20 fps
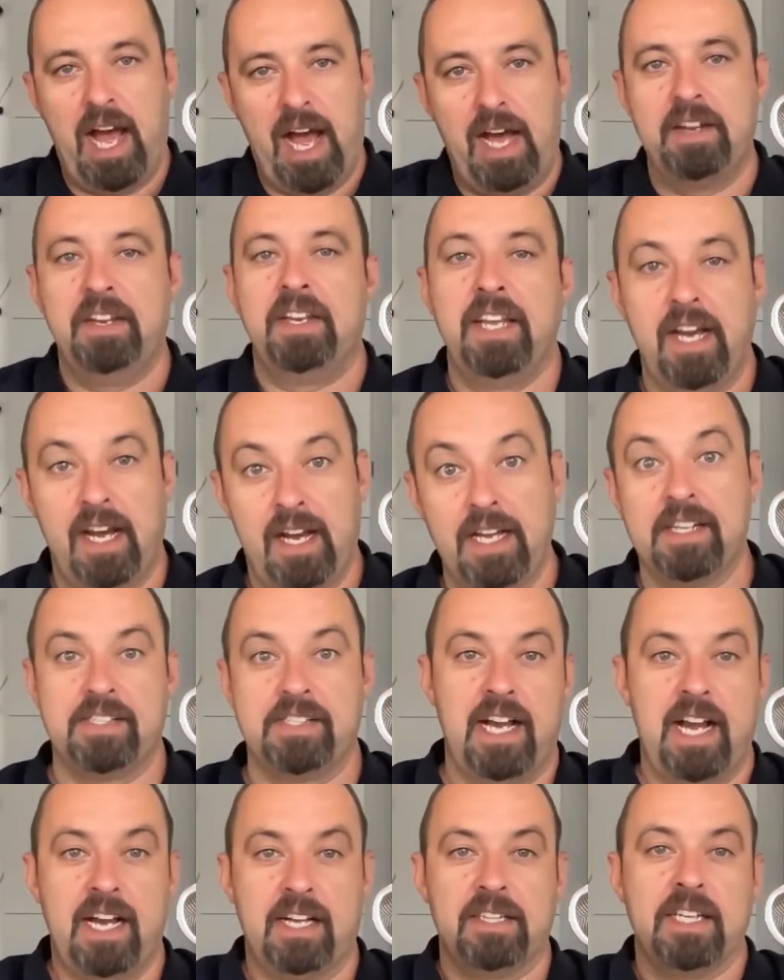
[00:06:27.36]
add,
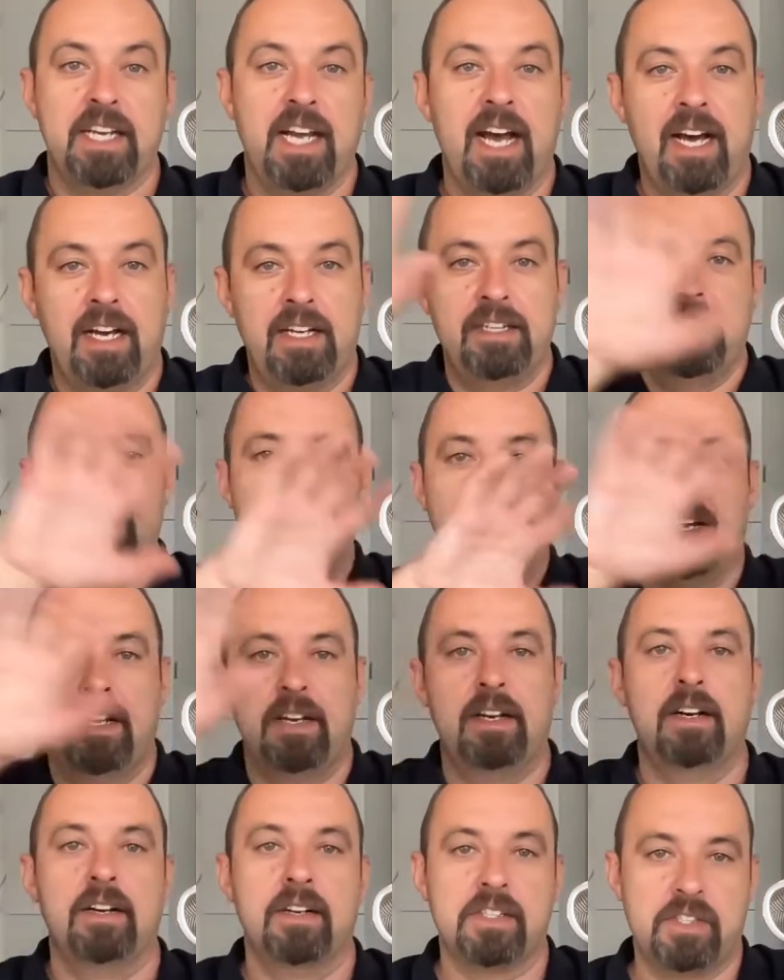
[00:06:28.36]
exactly. Add
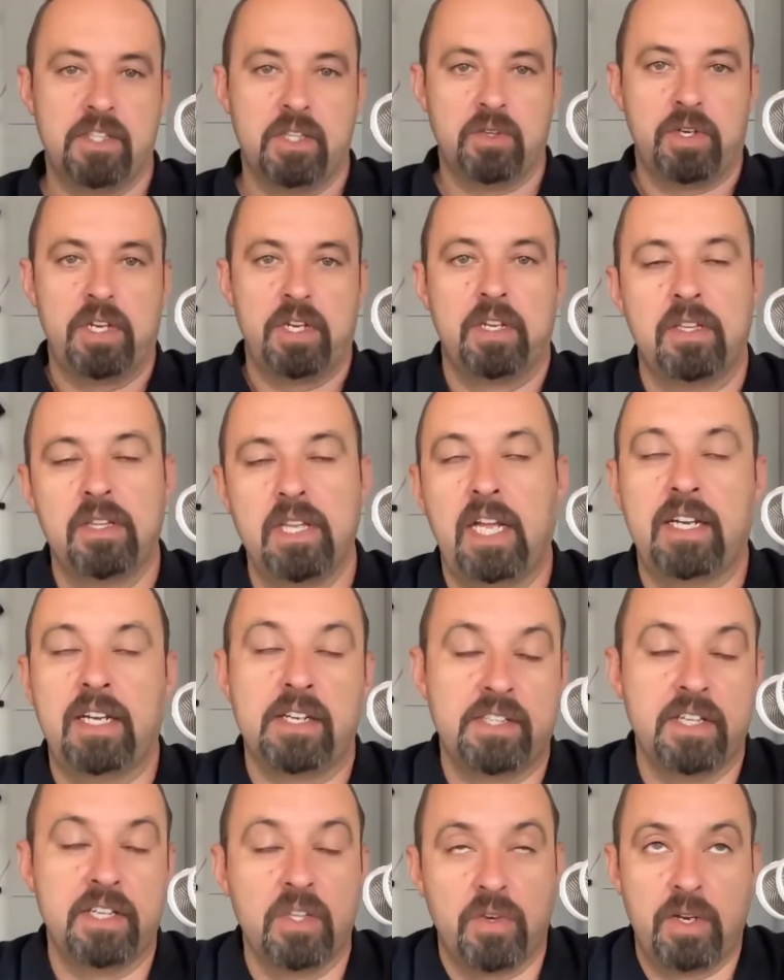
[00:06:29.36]
auxiliary, not
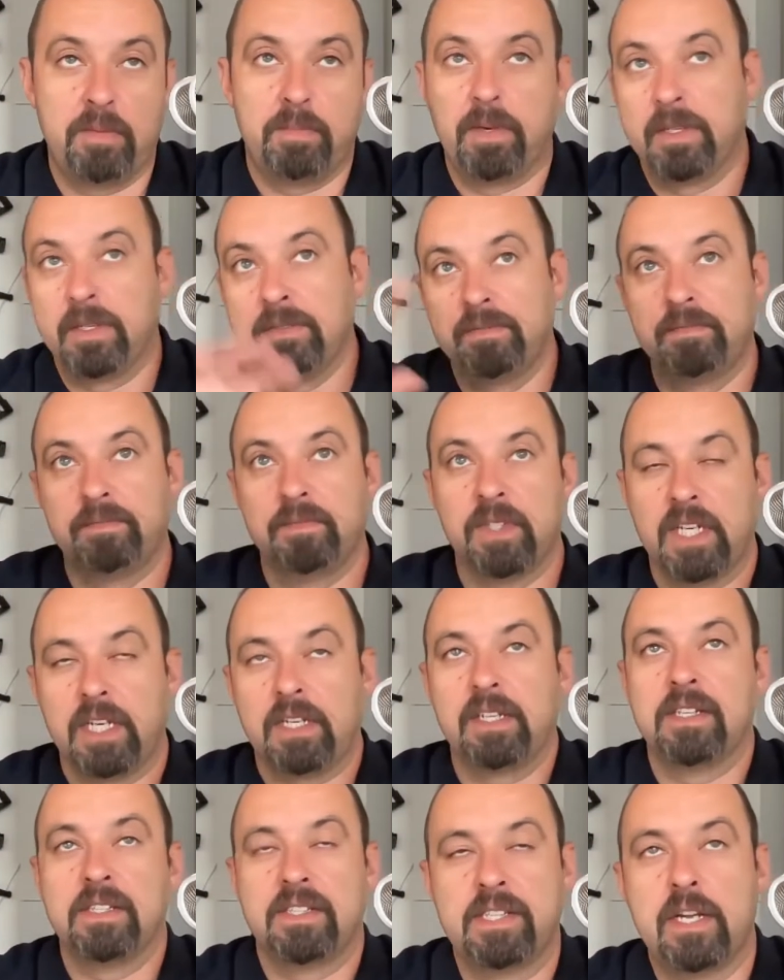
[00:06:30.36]
auxiliary, but
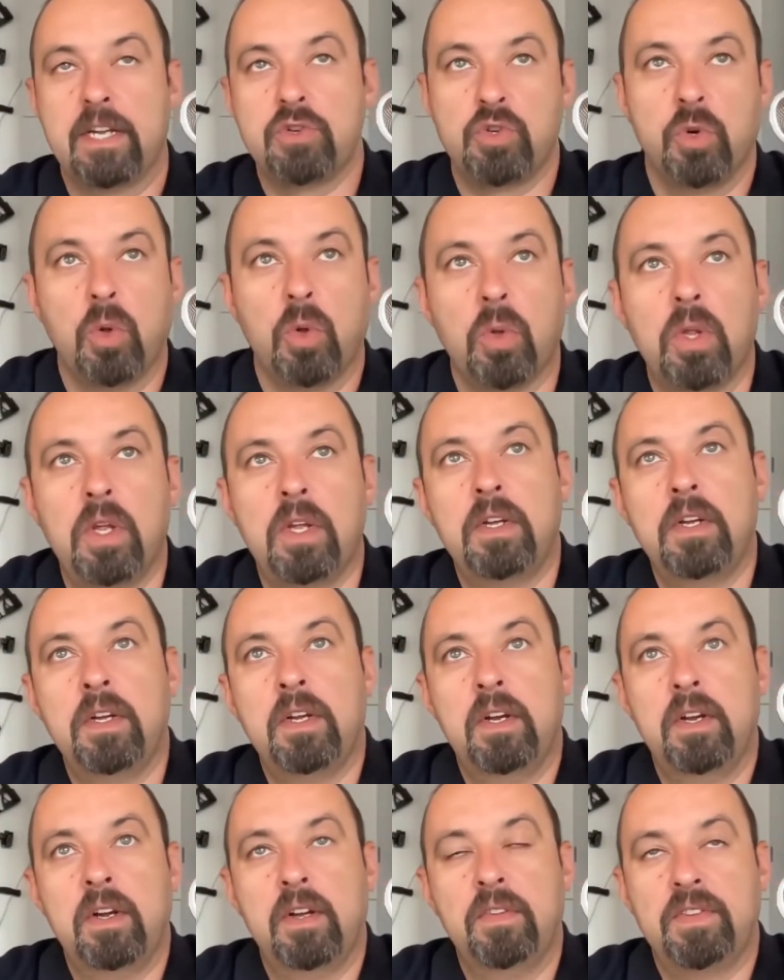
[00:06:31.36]
like essential
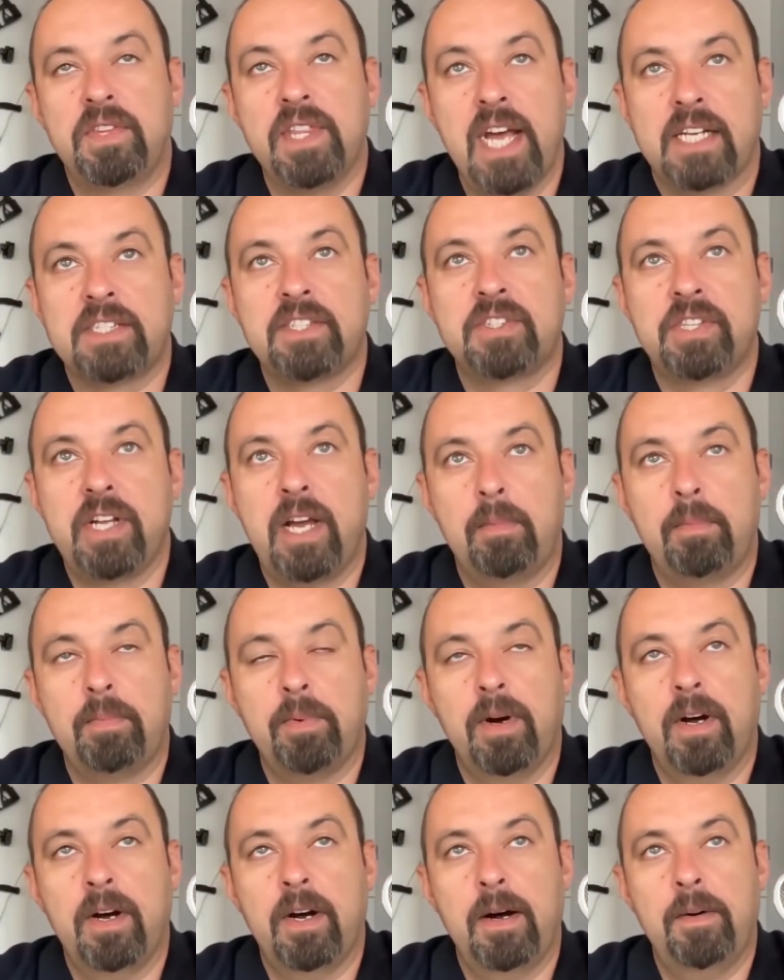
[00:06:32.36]
next
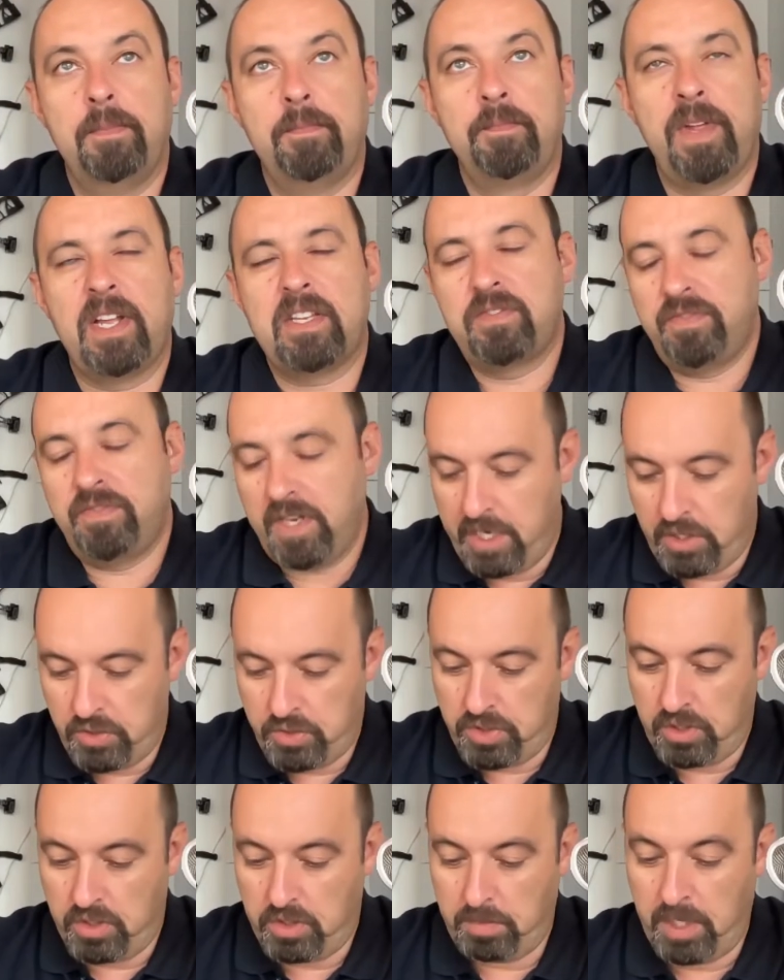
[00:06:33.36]
step. That's very
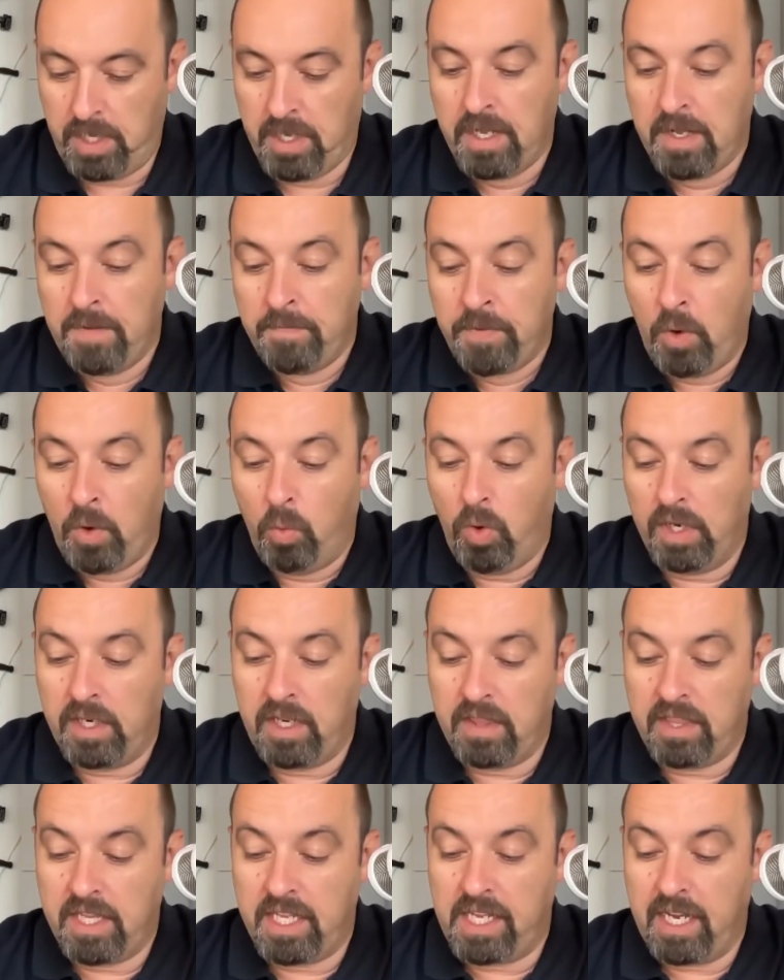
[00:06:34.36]
interesting to me. One
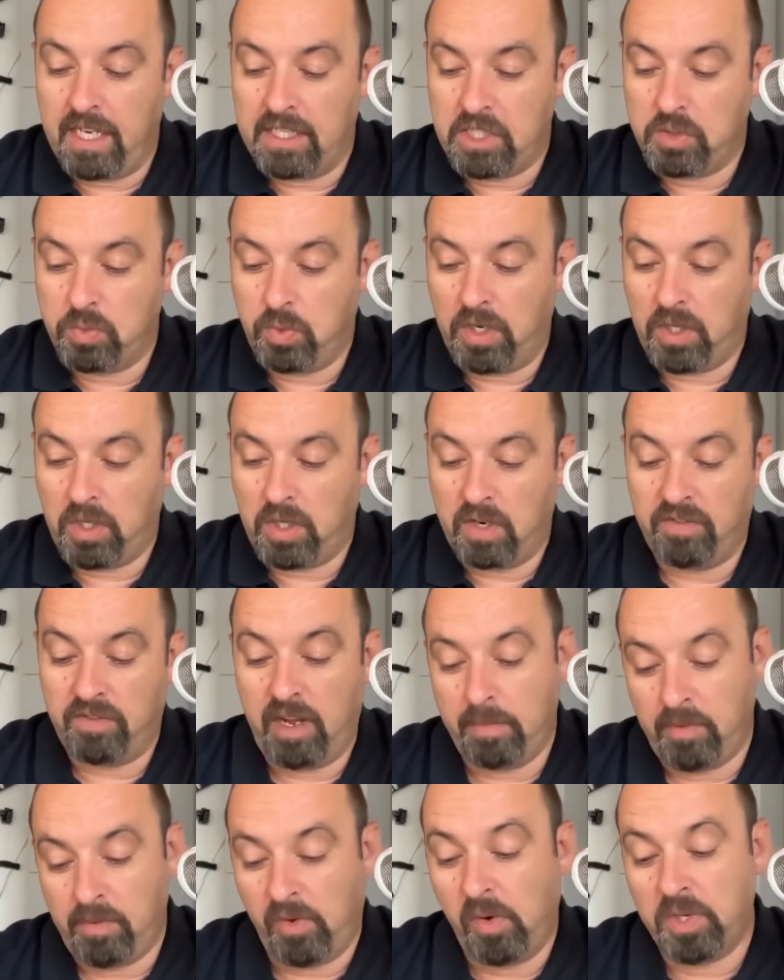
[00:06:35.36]
other thing I just want to
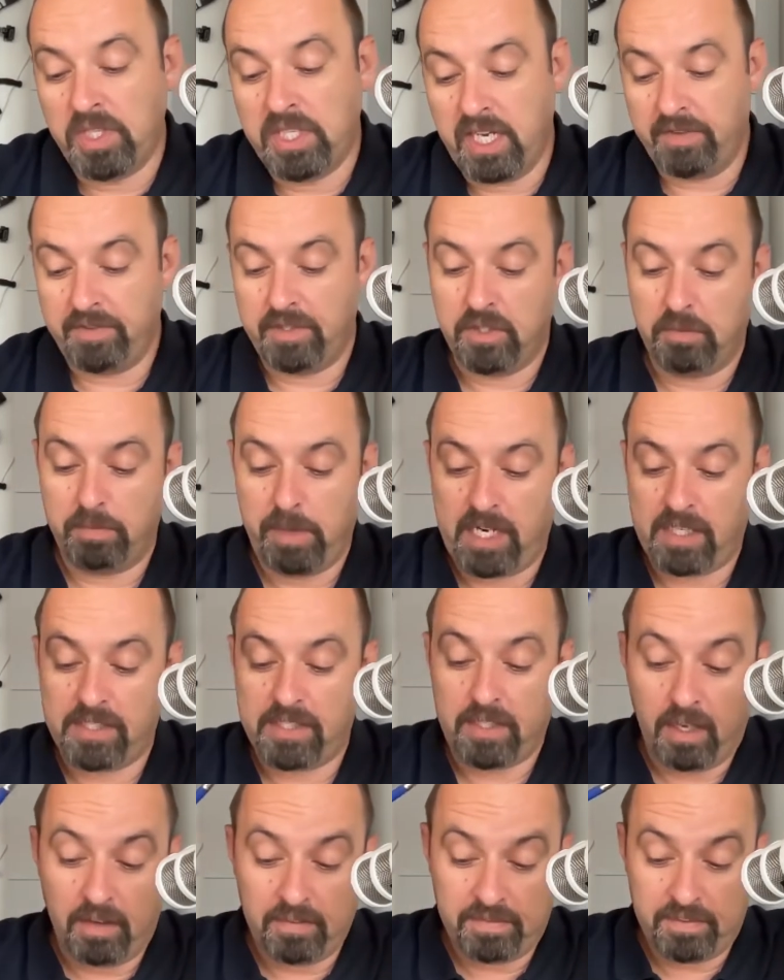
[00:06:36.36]
clarify before we dive into Mac
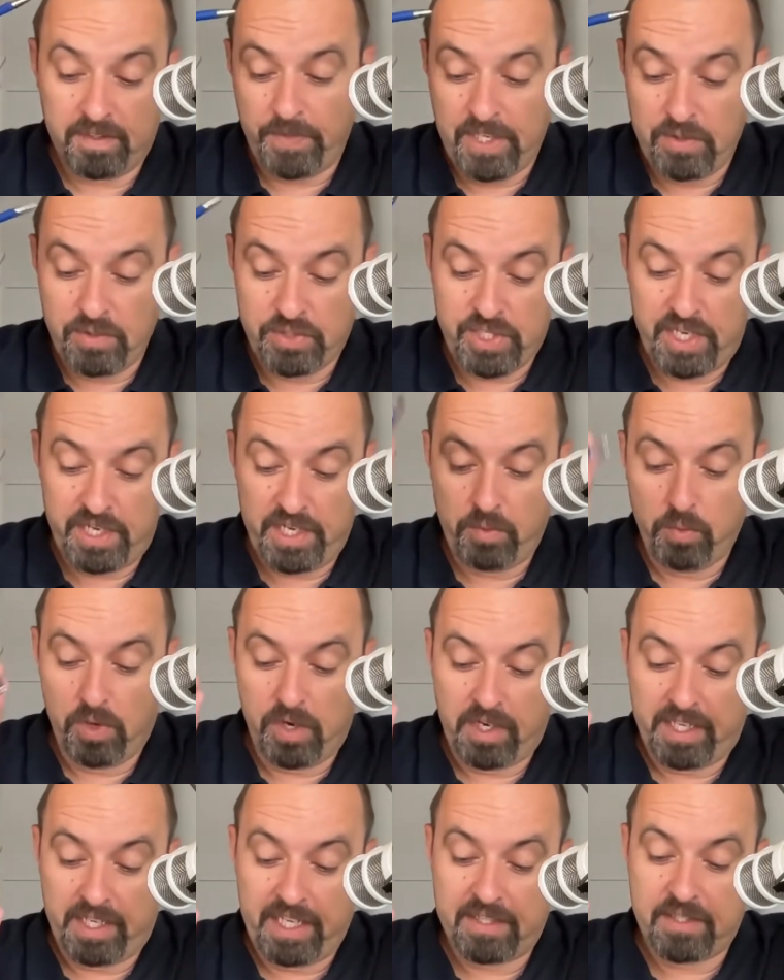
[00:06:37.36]
stuff. You said you
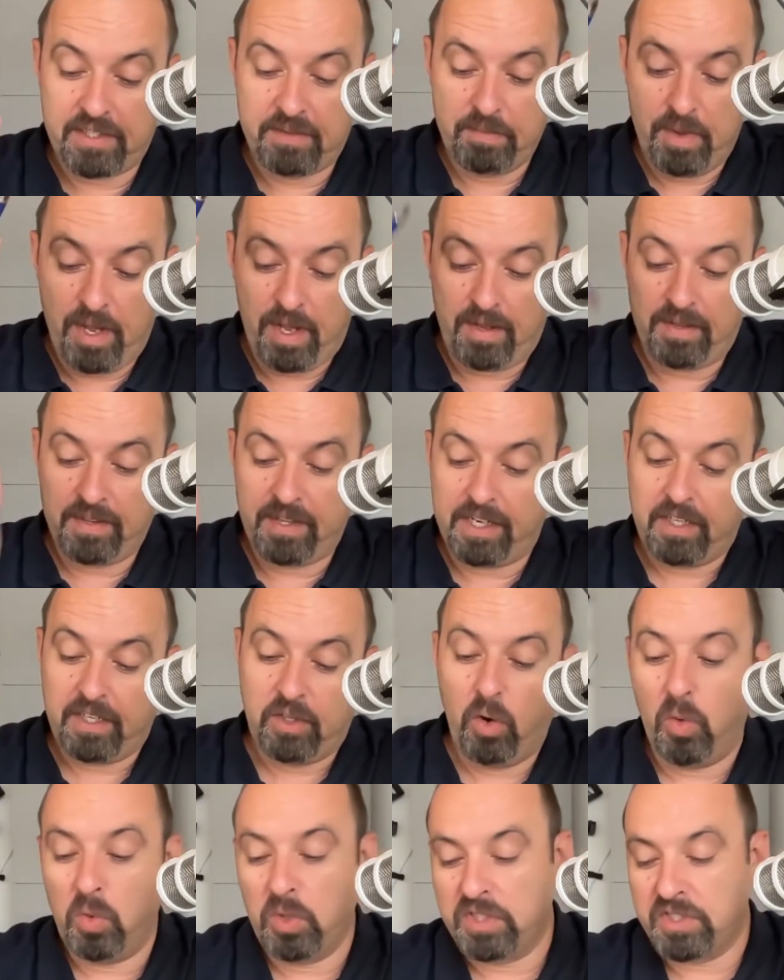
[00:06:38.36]
want to get like
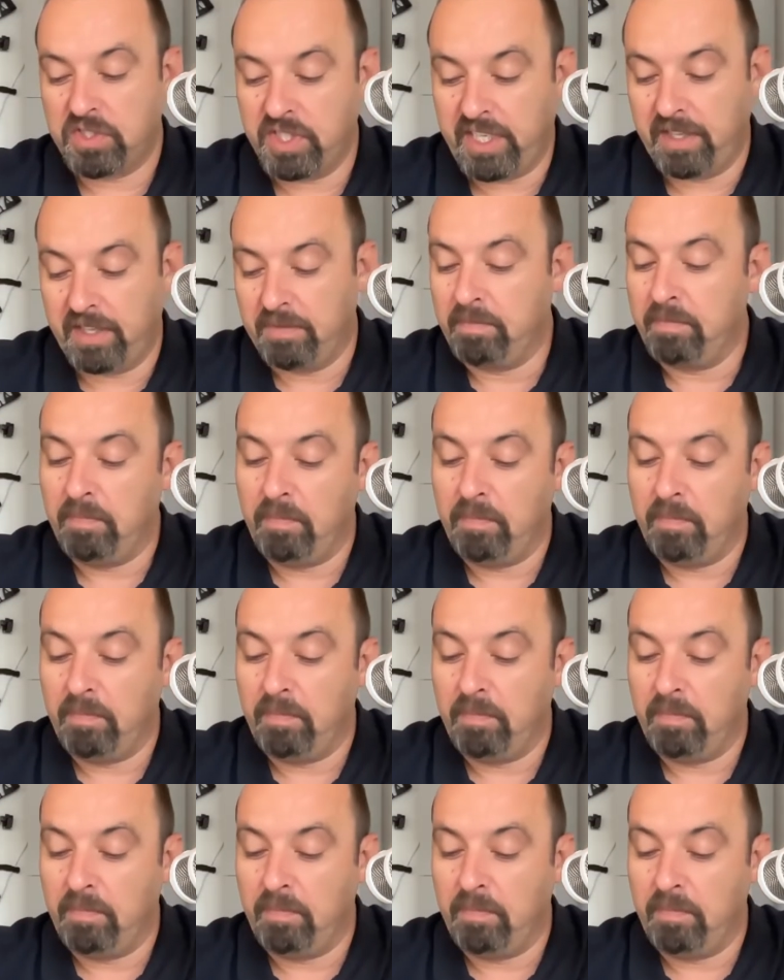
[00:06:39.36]
goal is to get